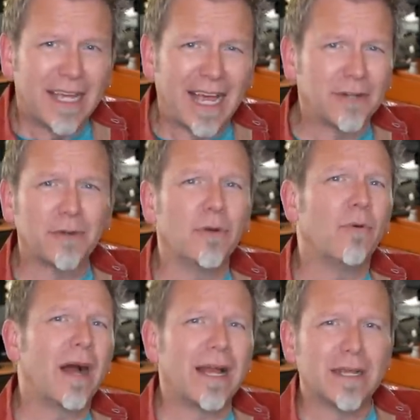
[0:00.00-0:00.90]
I don't know
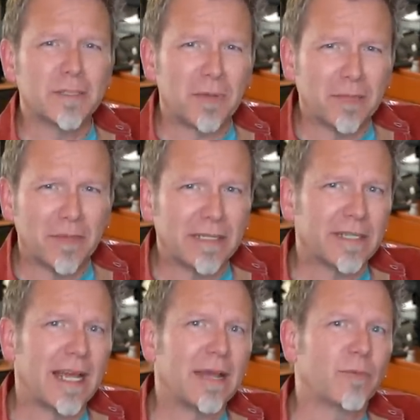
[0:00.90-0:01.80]
why I spend my
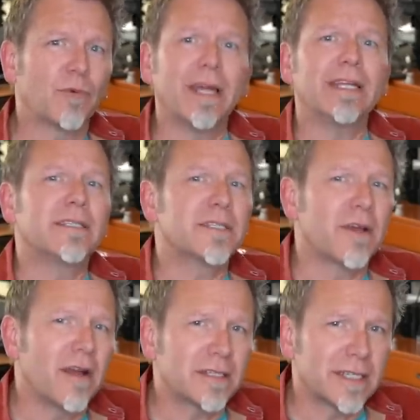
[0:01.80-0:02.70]
time writing
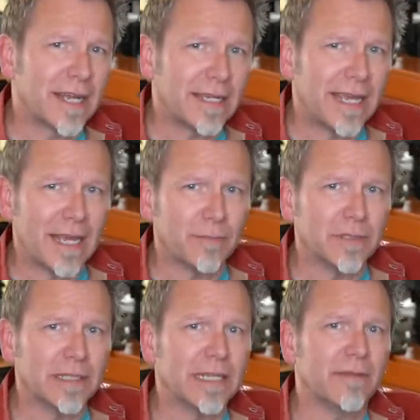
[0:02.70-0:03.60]
songs that I can't
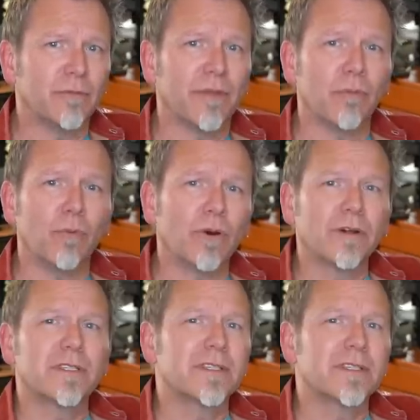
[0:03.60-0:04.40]
believe with words